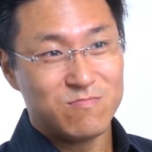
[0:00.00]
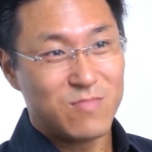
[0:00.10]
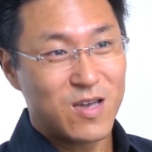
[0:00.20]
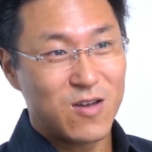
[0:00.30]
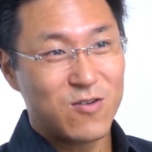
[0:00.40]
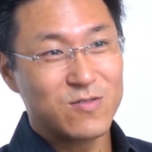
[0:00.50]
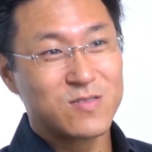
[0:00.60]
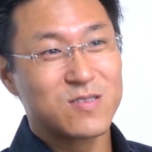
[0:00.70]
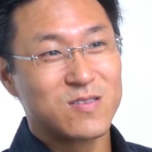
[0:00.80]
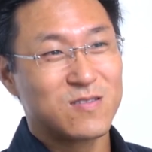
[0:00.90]

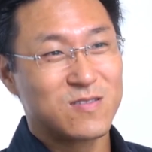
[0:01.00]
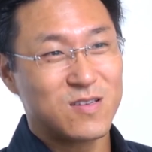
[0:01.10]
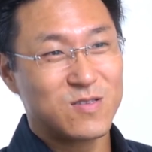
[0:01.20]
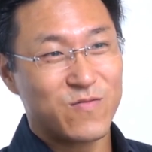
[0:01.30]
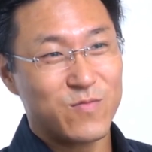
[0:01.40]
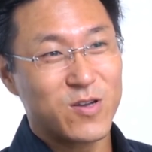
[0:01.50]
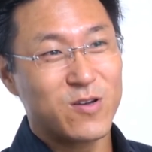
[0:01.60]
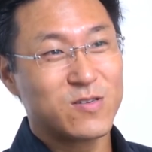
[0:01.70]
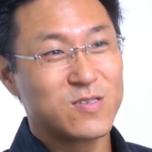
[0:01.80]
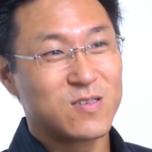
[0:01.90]
megahertz, tens of
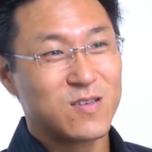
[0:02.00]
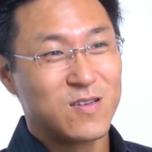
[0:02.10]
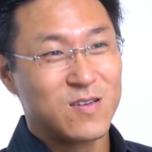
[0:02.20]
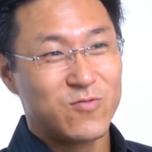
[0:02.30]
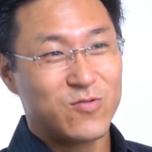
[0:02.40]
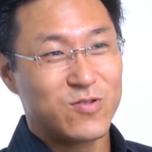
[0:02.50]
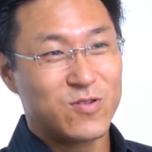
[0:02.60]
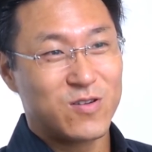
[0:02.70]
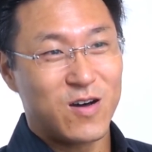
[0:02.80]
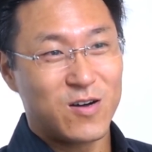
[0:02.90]
megahertz, with
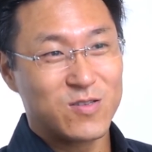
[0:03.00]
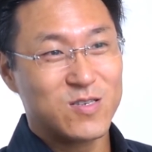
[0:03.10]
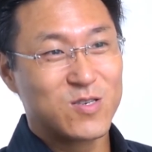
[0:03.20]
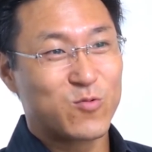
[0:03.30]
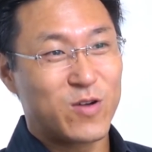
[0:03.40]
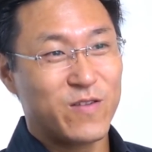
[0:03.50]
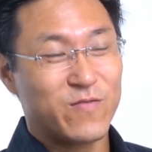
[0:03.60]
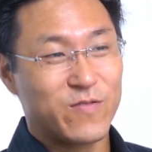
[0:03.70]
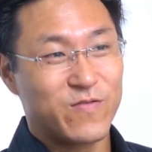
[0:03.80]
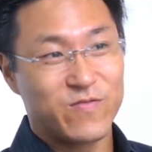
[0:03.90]
a hard disk drive
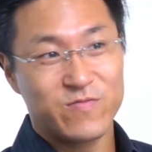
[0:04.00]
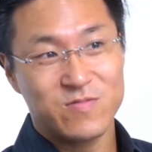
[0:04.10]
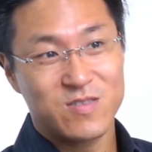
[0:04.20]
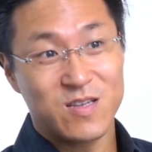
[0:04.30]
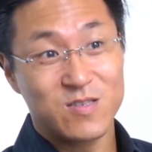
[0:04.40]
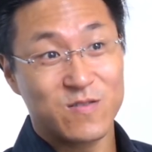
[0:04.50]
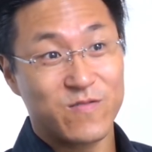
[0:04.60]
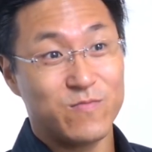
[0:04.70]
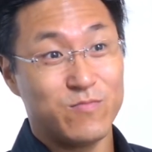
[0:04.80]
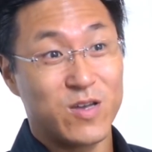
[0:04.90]
of tens of
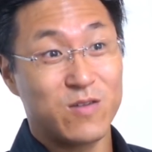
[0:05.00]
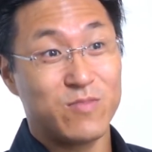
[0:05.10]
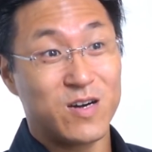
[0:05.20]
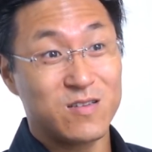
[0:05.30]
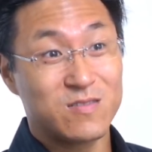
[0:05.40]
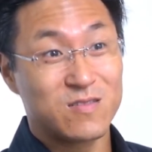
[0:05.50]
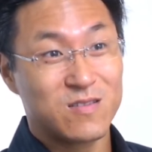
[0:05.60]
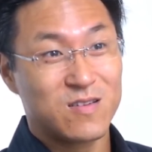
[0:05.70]
megabytes,